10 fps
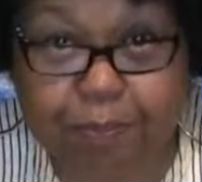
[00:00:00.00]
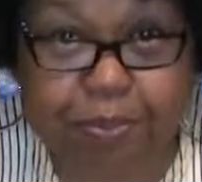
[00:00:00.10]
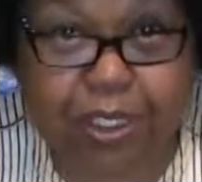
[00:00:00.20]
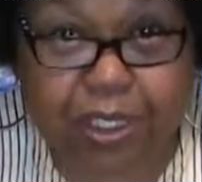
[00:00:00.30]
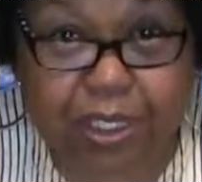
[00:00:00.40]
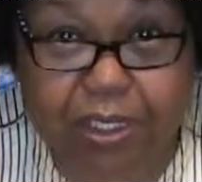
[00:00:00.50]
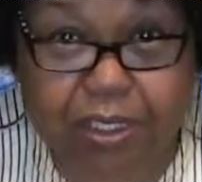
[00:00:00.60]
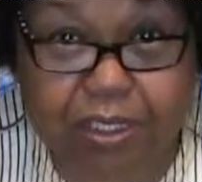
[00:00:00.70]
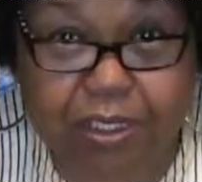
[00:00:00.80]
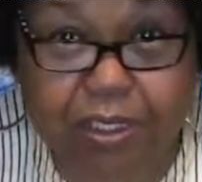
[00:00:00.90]
put an end
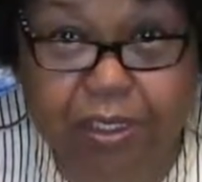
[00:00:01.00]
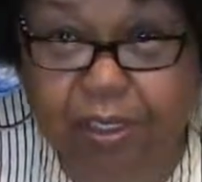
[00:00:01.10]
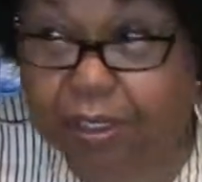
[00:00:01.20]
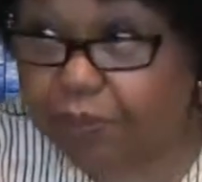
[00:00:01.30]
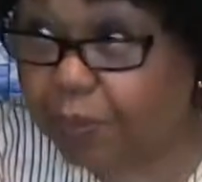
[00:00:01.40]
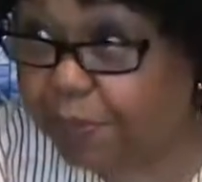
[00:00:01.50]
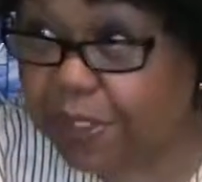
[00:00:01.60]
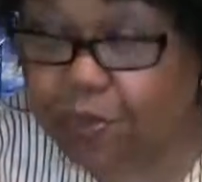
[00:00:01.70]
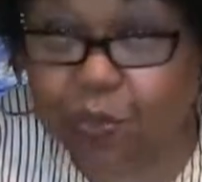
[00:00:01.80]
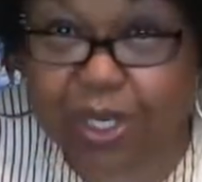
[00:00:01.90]
to the
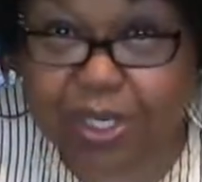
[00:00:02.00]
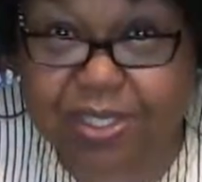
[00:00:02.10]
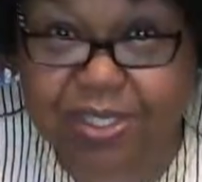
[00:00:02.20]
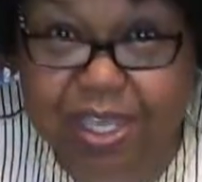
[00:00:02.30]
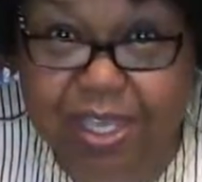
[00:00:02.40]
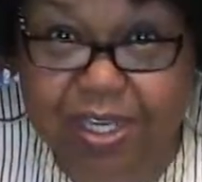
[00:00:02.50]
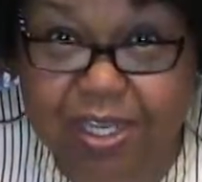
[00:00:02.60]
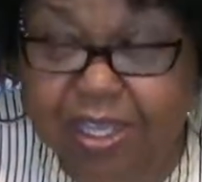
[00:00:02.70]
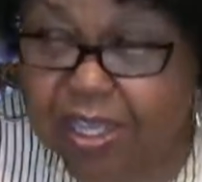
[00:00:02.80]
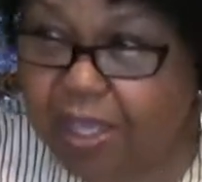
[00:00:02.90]
repeating what I said.
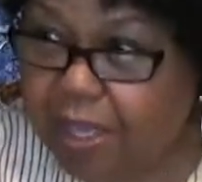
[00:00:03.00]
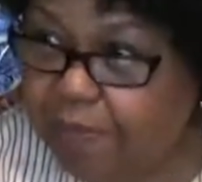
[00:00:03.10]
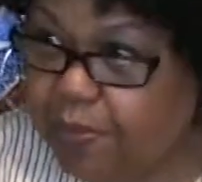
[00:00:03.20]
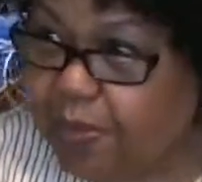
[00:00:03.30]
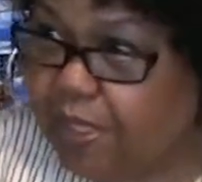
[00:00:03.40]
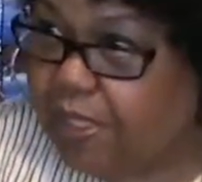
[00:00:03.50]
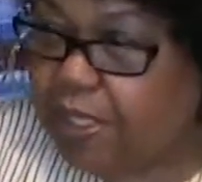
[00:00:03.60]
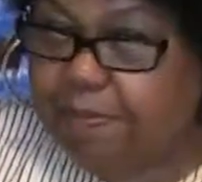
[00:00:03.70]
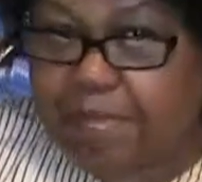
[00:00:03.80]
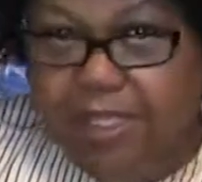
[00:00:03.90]
But when I
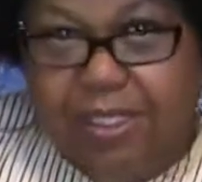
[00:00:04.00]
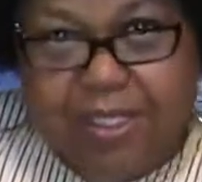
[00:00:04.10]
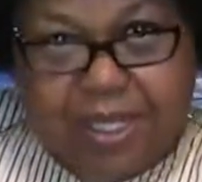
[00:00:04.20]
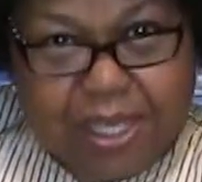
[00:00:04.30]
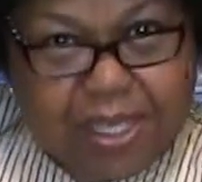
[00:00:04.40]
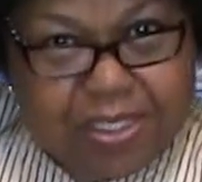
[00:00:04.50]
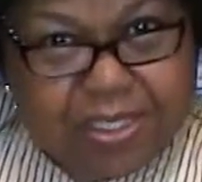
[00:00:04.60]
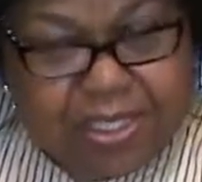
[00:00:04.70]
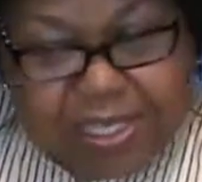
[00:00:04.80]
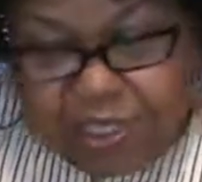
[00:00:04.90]
came back to class
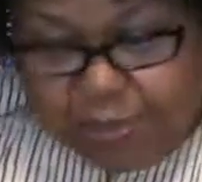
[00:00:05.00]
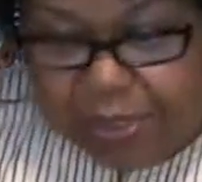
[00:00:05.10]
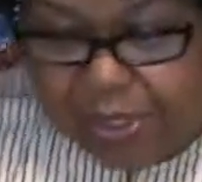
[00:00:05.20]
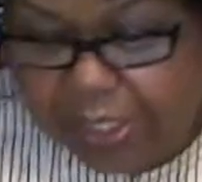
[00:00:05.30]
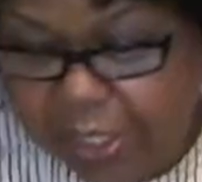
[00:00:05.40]
the next week,